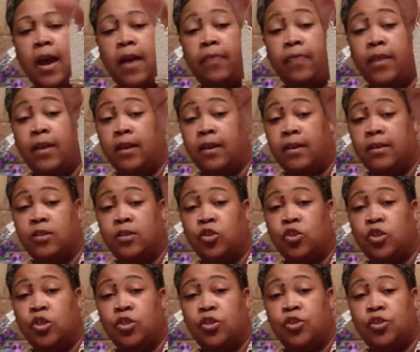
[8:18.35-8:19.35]
I think
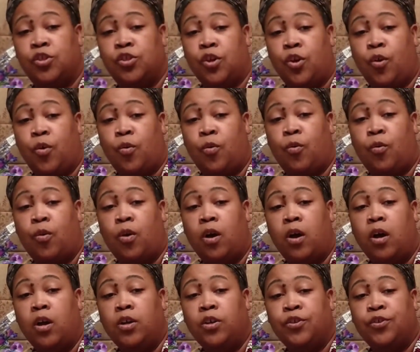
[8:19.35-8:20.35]
it's just so
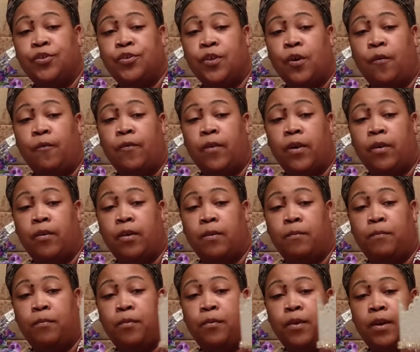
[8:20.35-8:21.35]

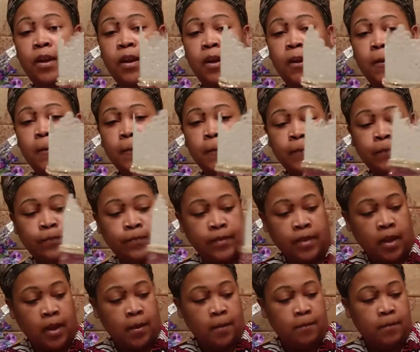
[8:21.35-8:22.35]
very pretty.
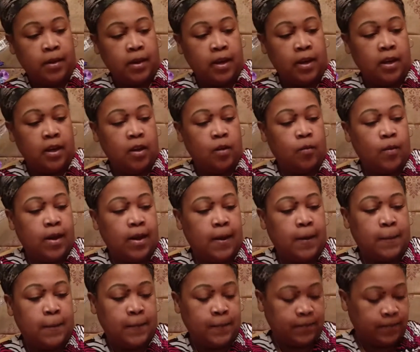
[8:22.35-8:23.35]
But
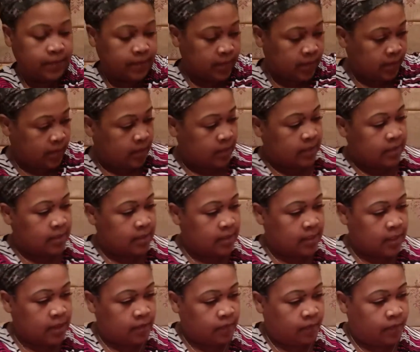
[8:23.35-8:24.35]
anyway, let's
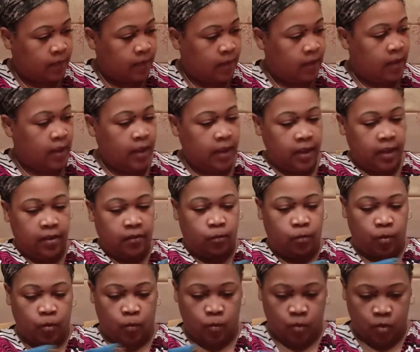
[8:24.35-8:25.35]
see if
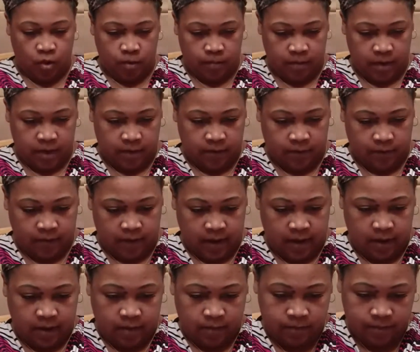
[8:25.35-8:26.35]
we're warm enough
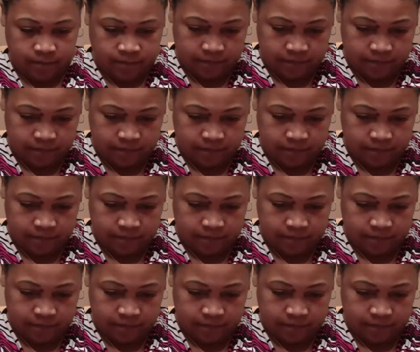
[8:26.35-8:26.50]
now.